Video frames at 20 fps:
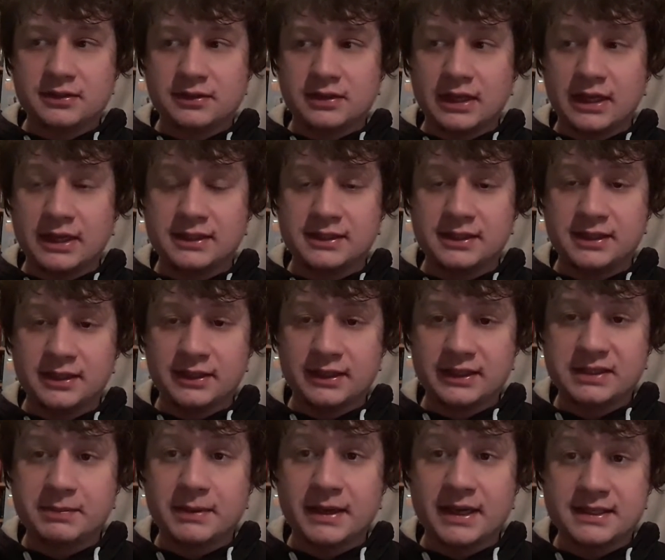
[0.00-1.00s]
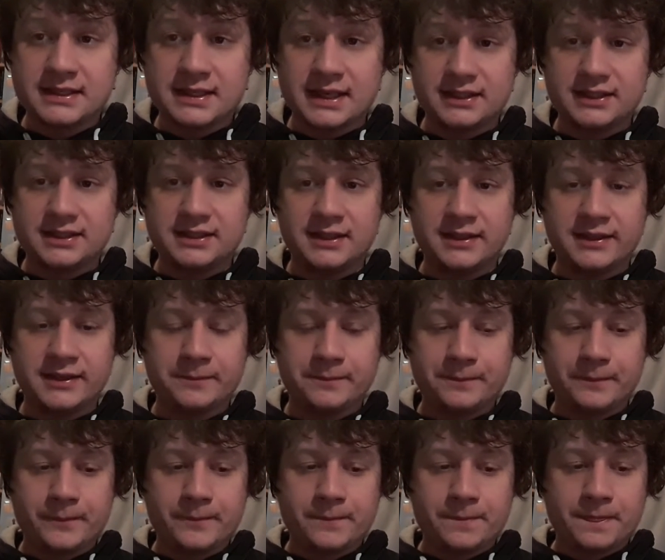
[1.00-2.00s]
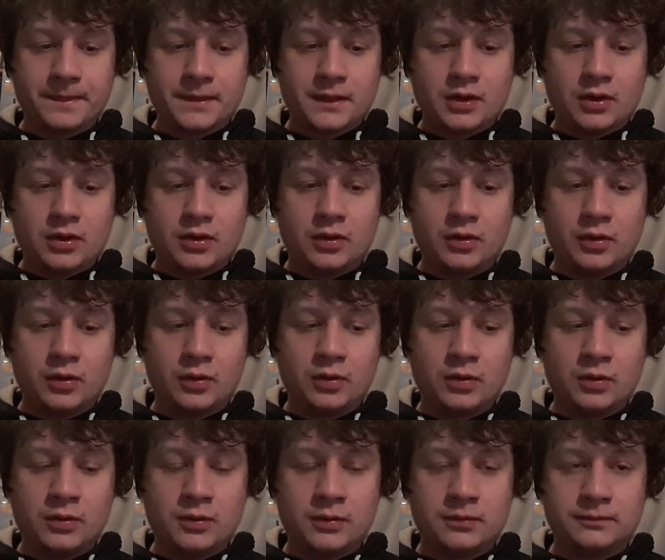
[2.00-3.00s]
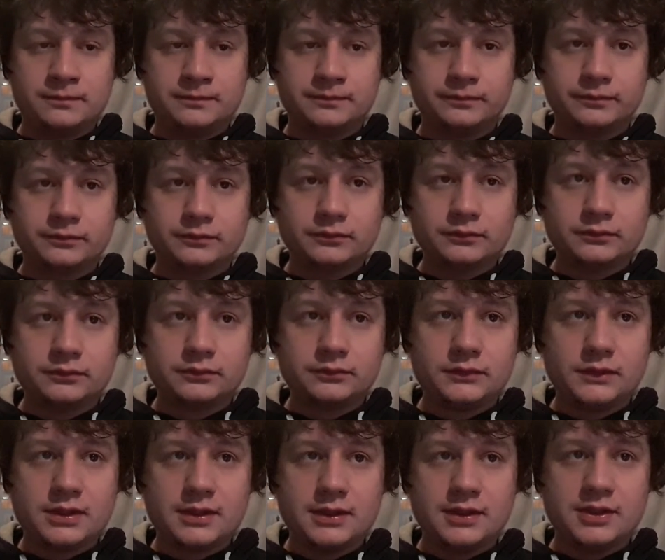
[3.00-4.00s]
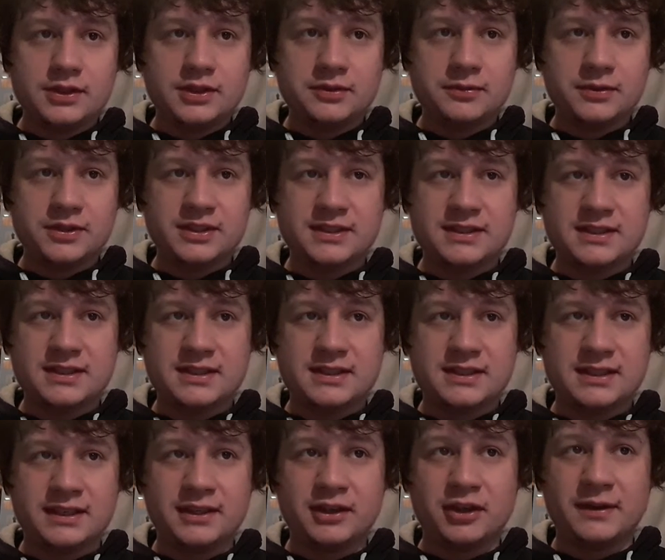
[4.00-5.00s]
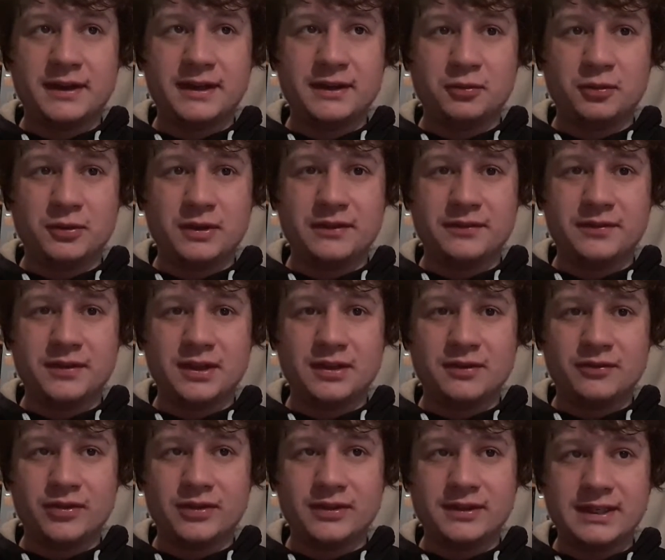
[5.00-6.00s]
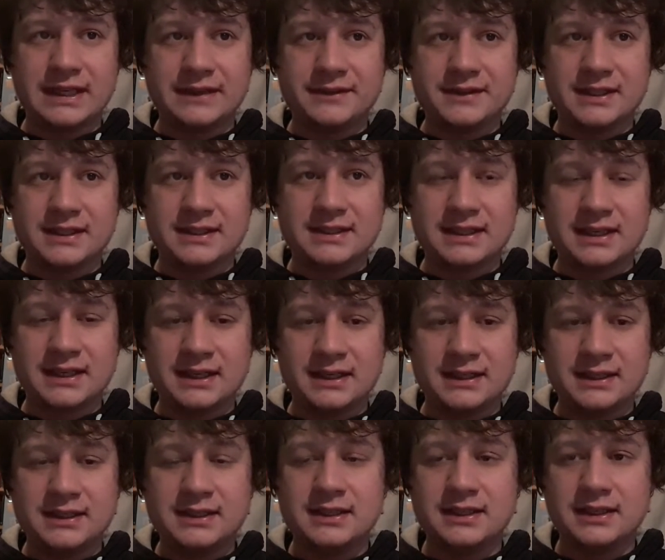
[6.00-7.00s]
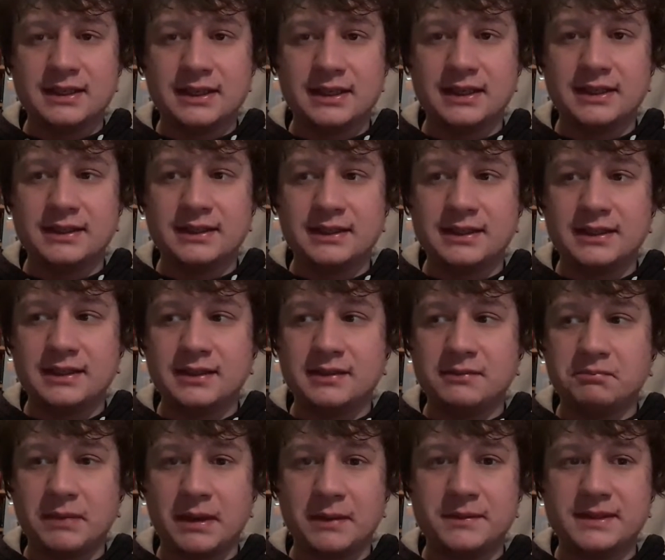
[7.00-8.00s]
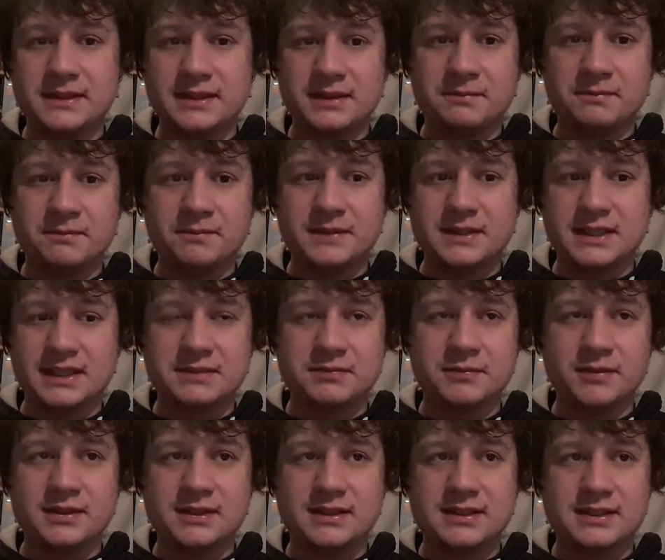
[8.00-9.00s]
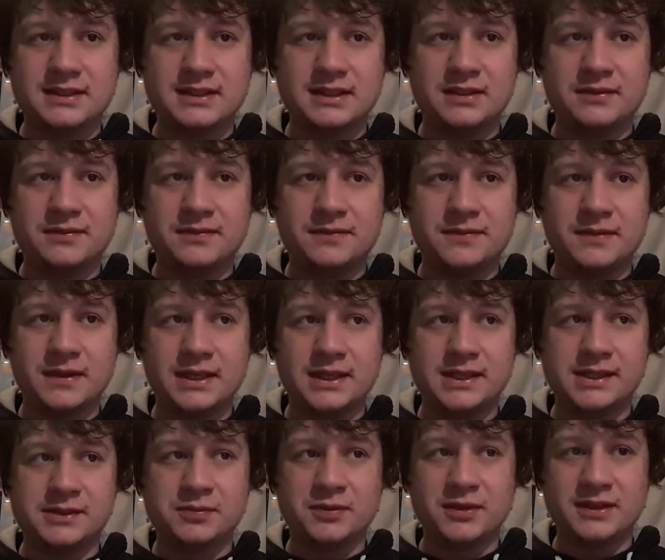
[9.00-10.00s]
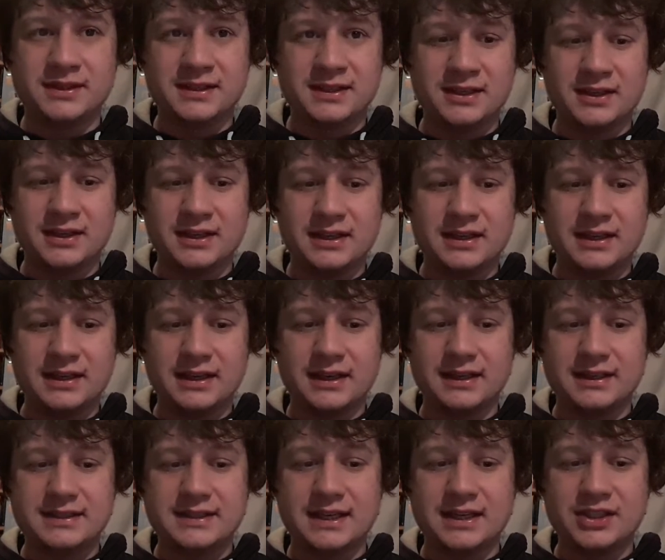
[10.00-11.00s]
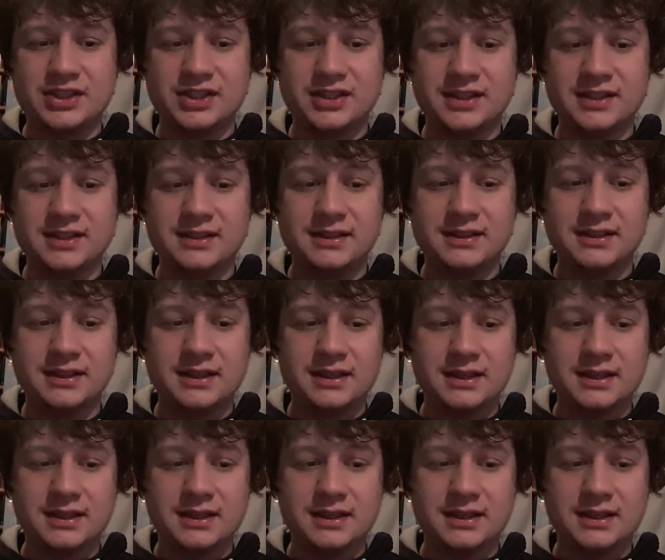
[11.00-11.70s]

his deal expires next year, or do we just say, all right, we'll give you run games on the side and maybe um, six months to see if uh, he's worth an, an extension?